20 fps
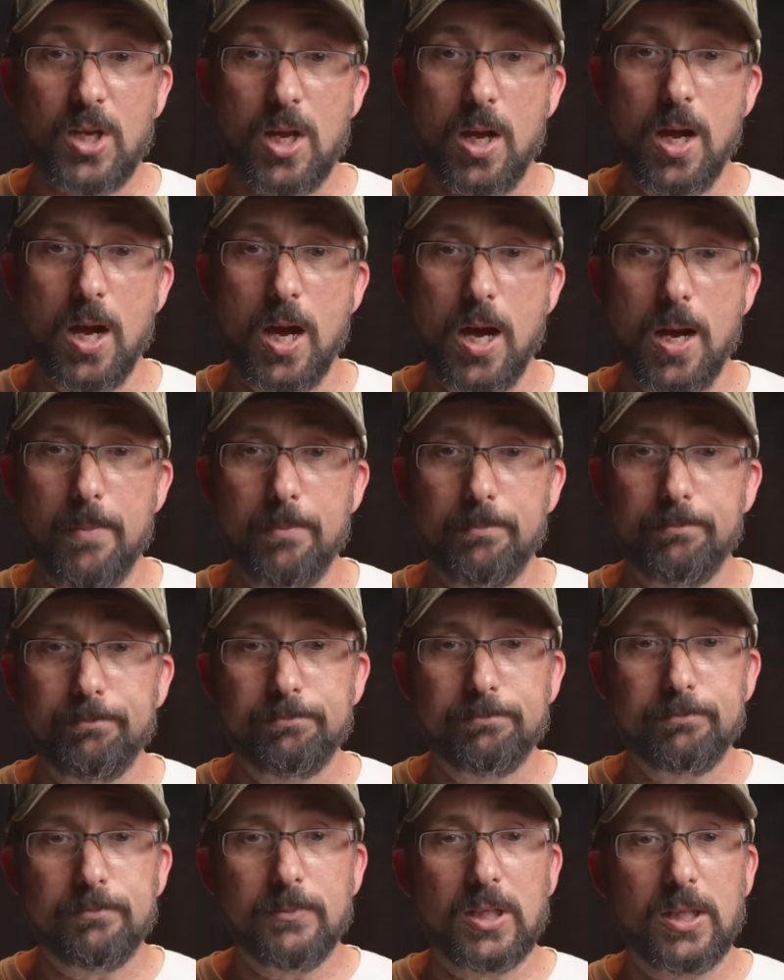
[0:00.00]

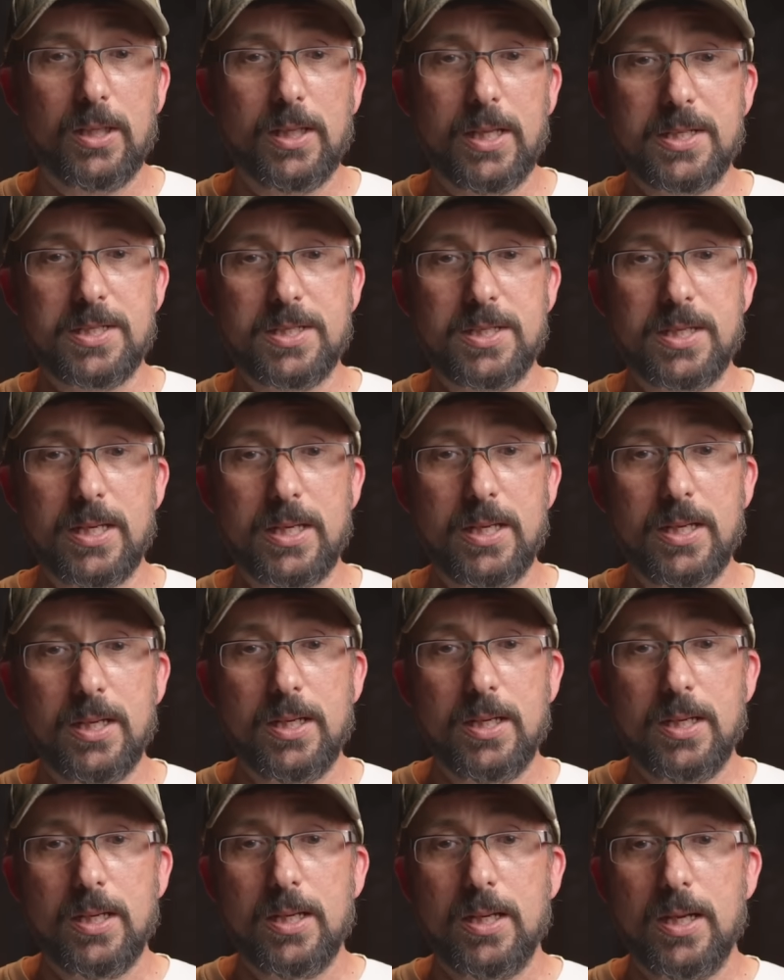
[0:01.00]
Let's see.
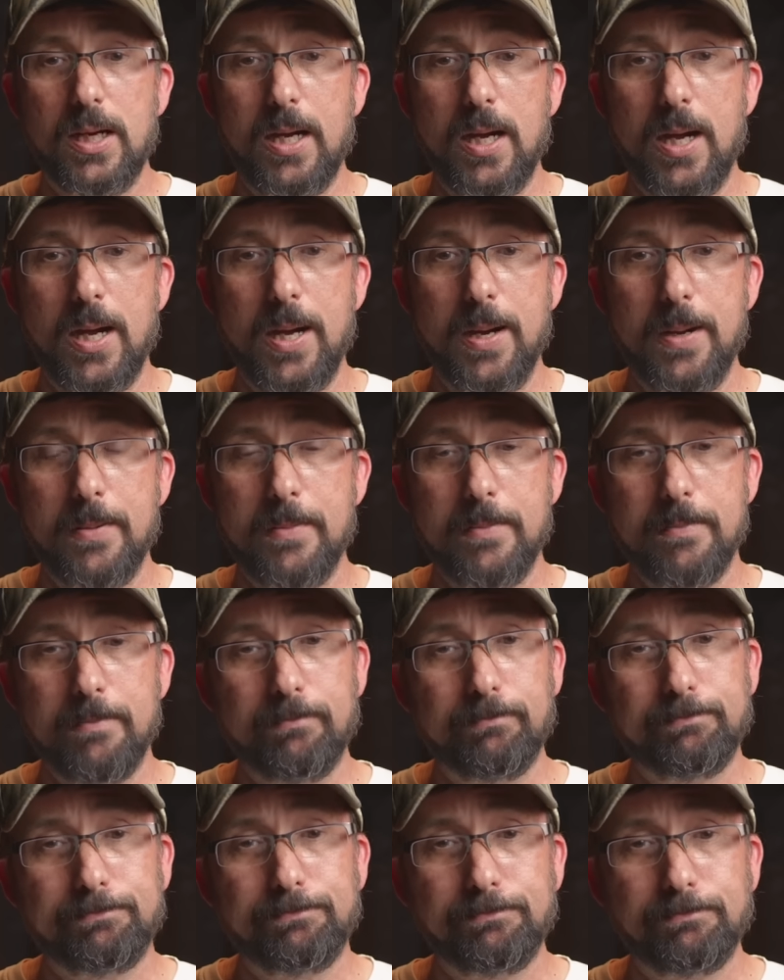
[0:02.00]

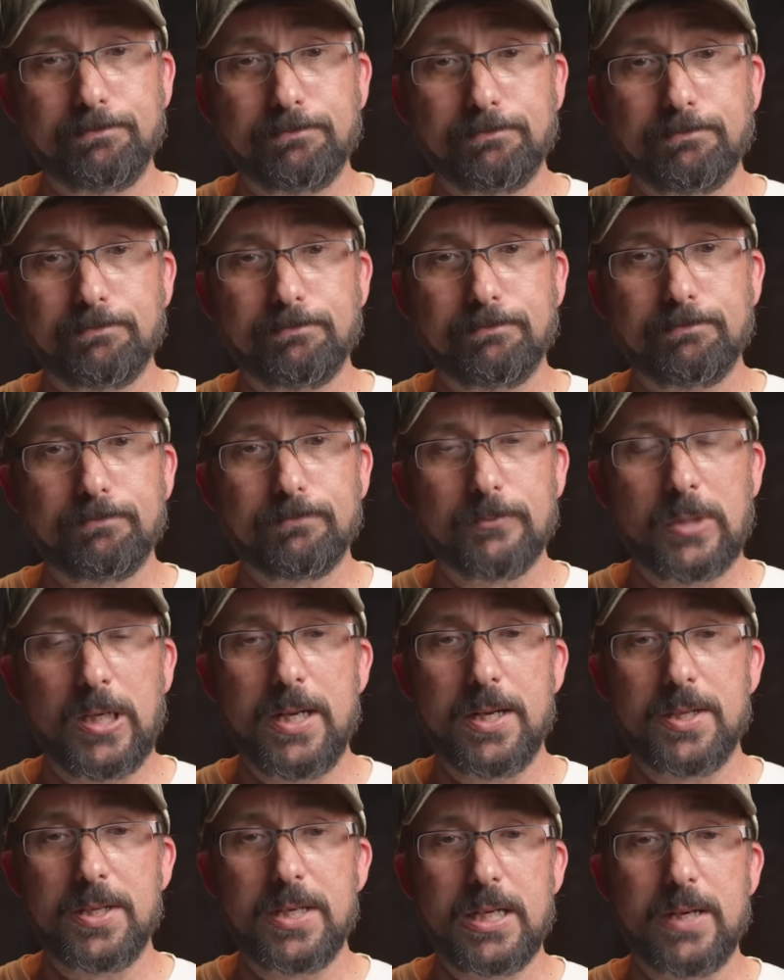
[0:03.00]
Trying
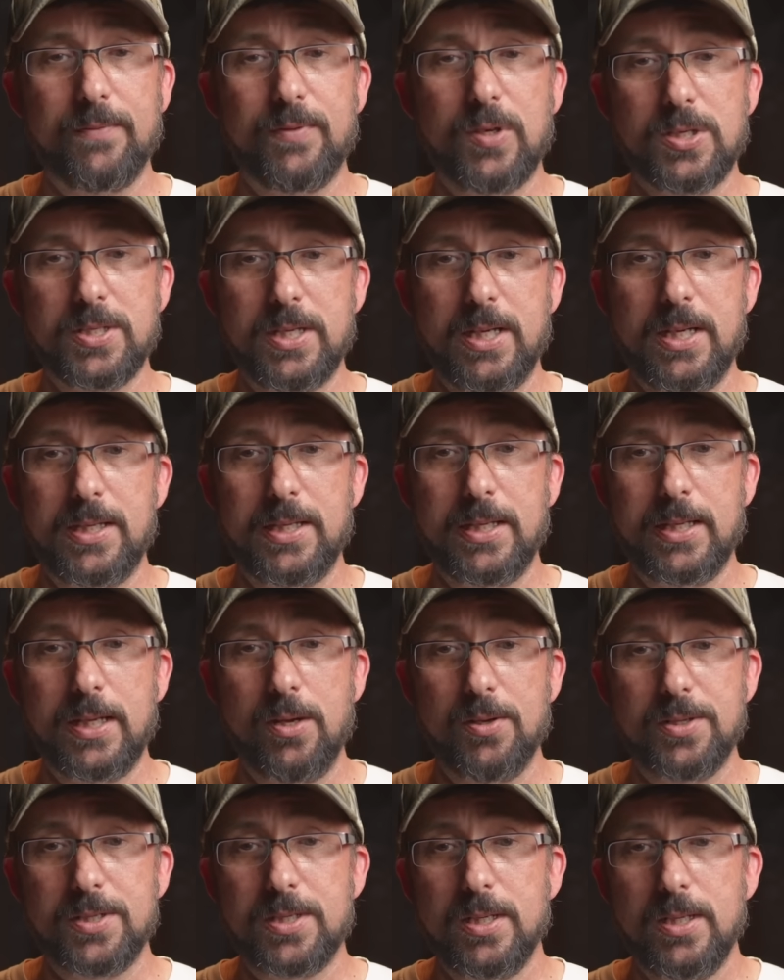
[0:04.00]
to think if there's anything
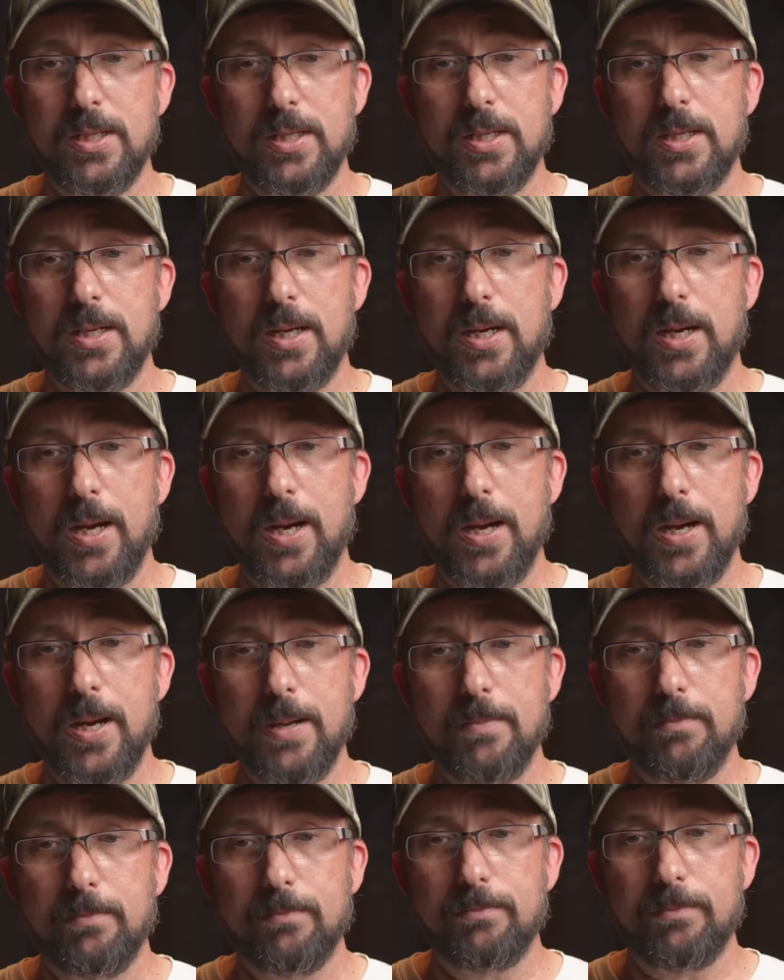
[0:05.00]
else.
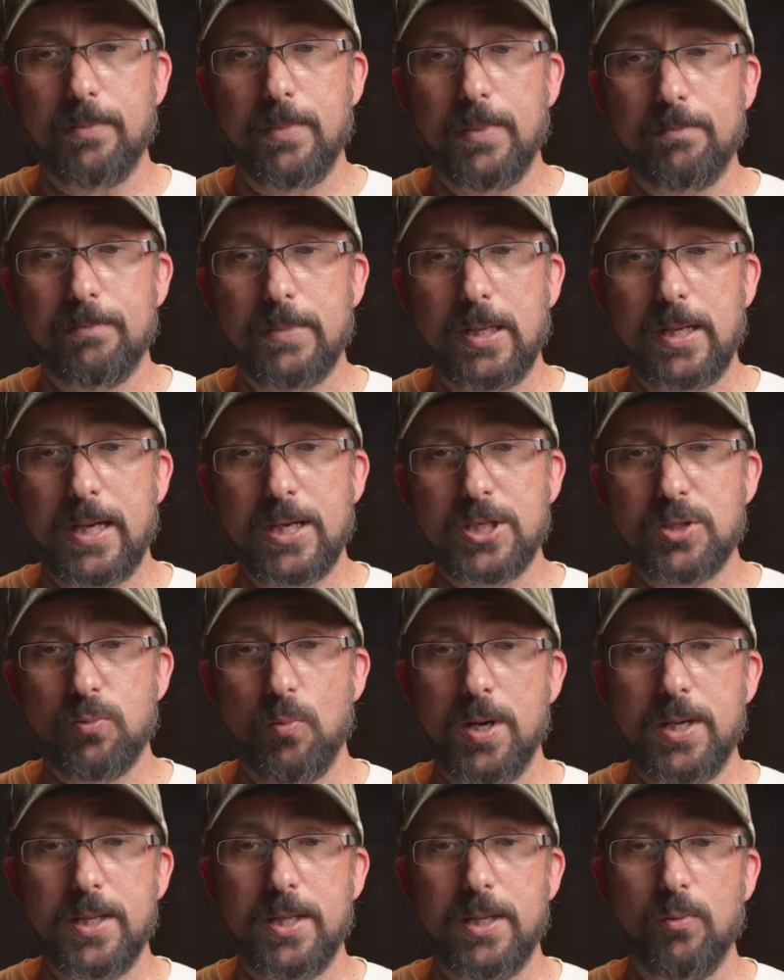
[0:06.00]
I guess
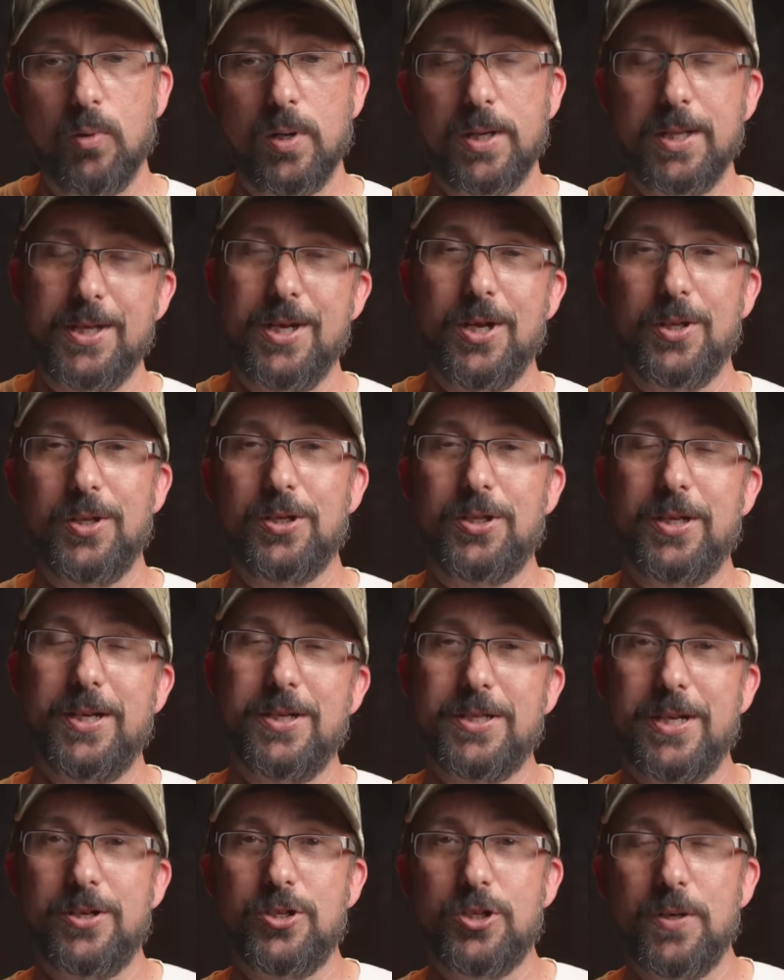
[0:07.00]
one of the other
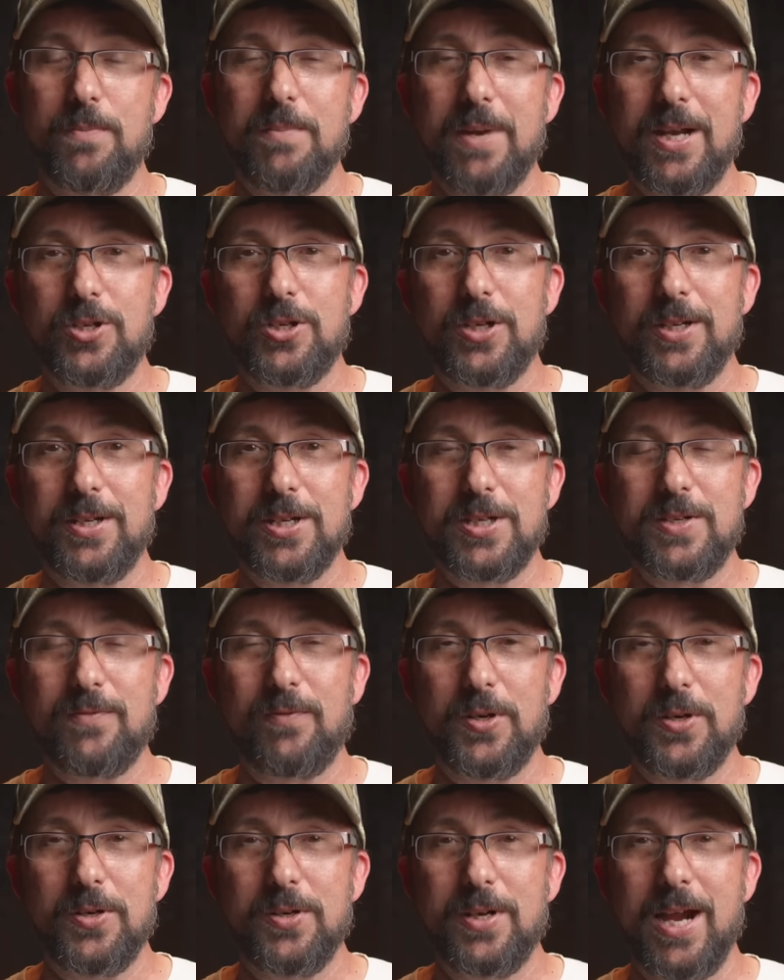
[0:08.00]
things I should mention is
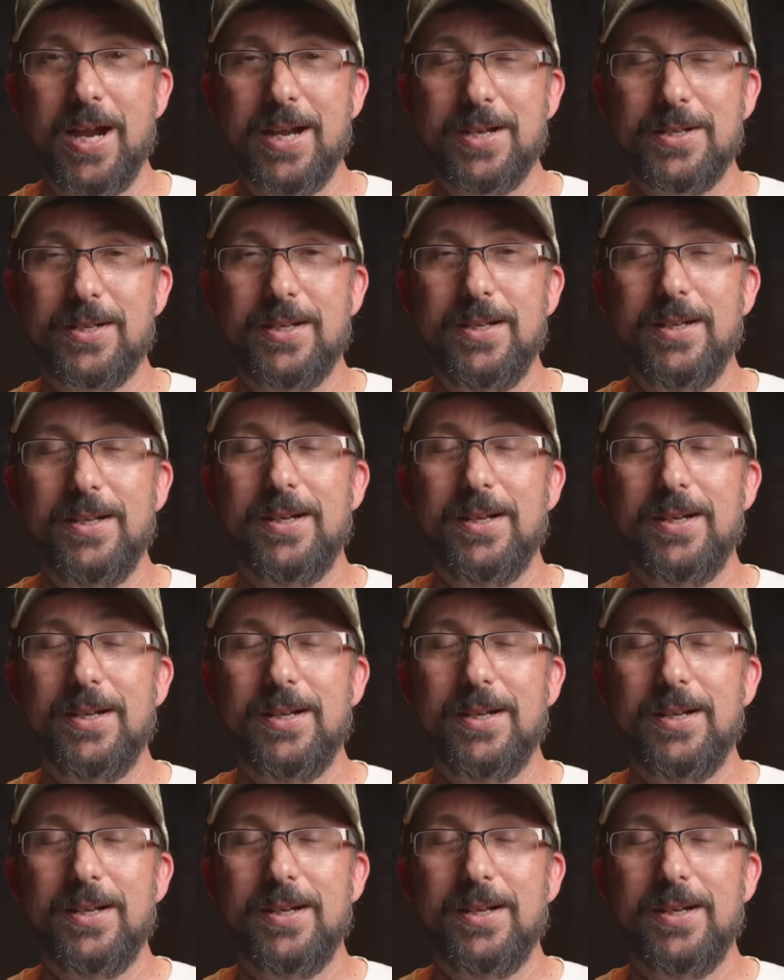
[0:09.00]
for you guys